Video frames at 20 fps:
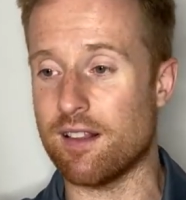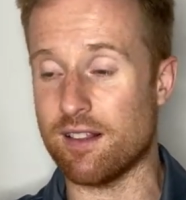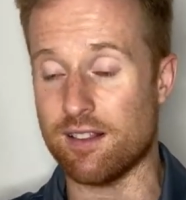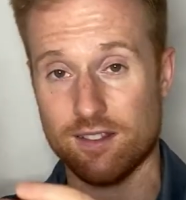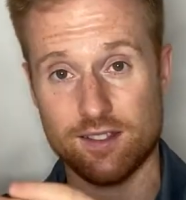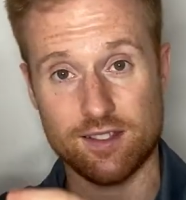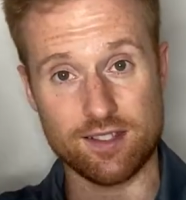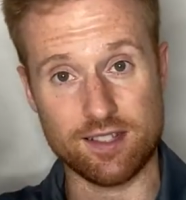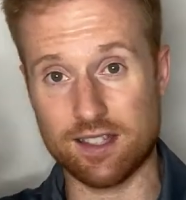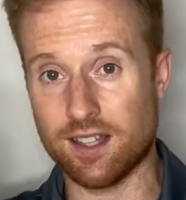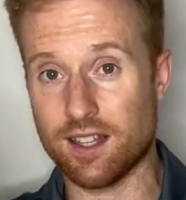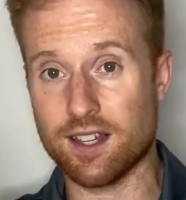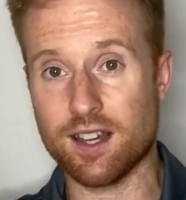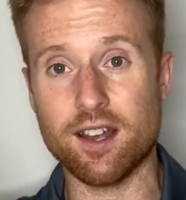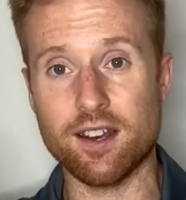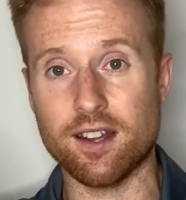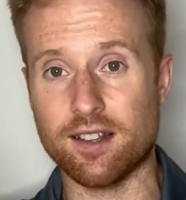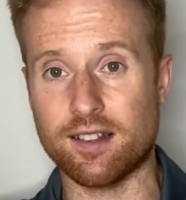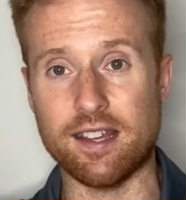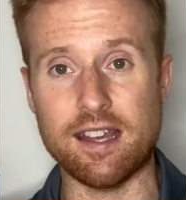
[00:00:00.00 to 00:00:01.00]
just click
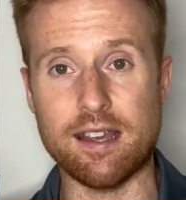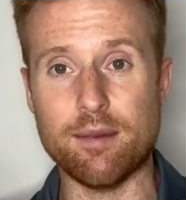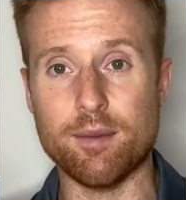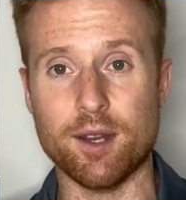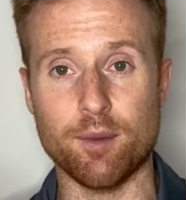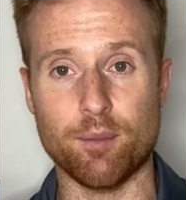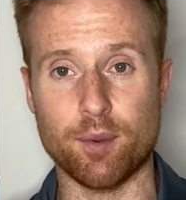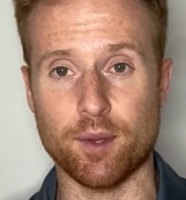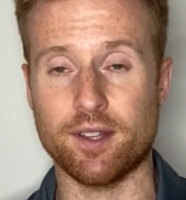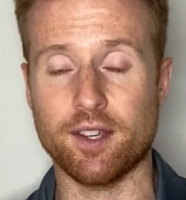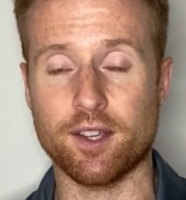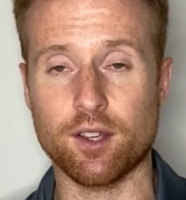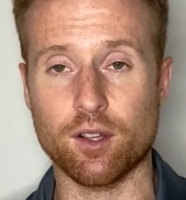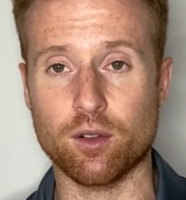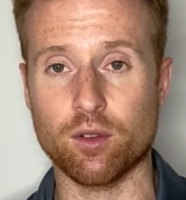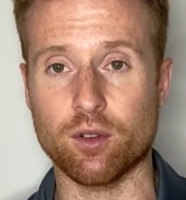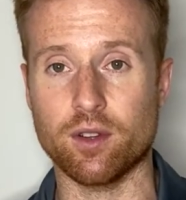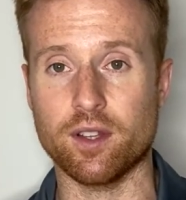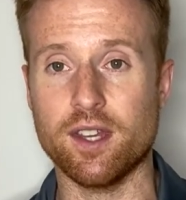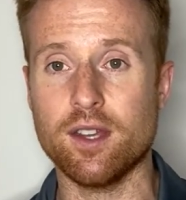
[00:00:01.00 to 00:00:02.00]
on a team in a
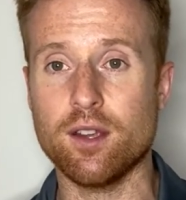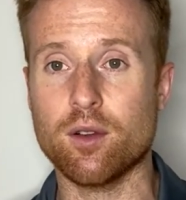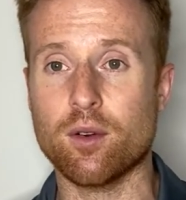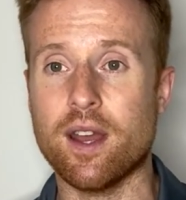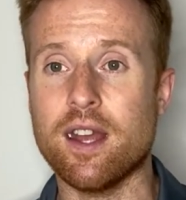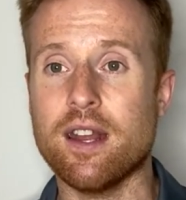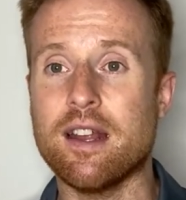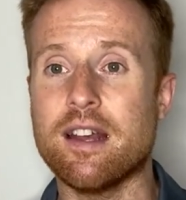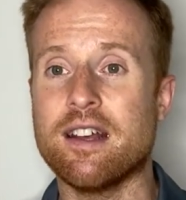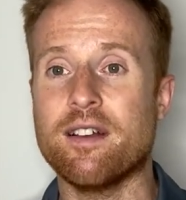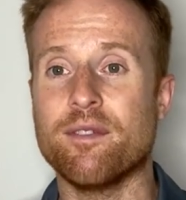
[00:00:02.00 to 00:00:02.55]
particular league, right?